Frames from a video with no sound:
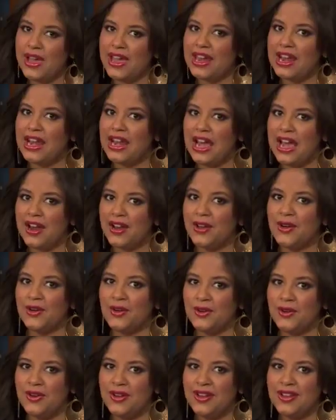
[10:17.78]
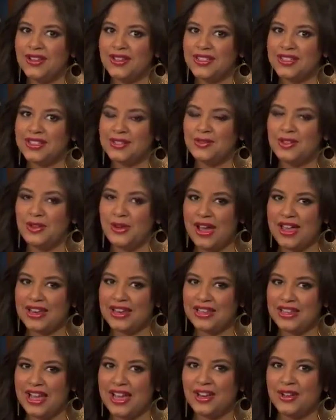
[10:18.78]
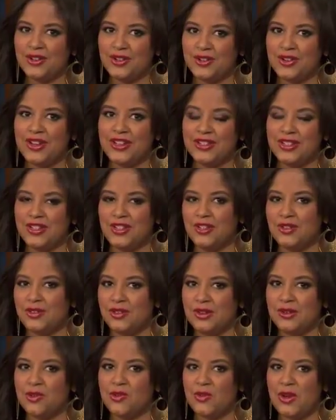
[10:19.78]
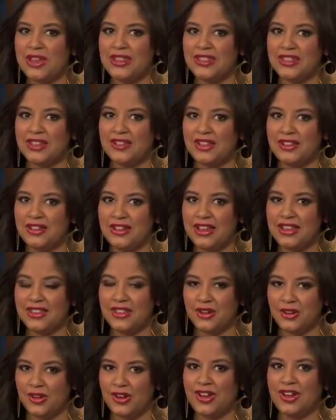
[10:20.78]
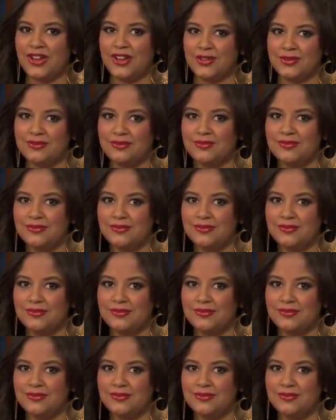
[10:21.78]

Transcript: had a lotto trend in you, and you were in the green?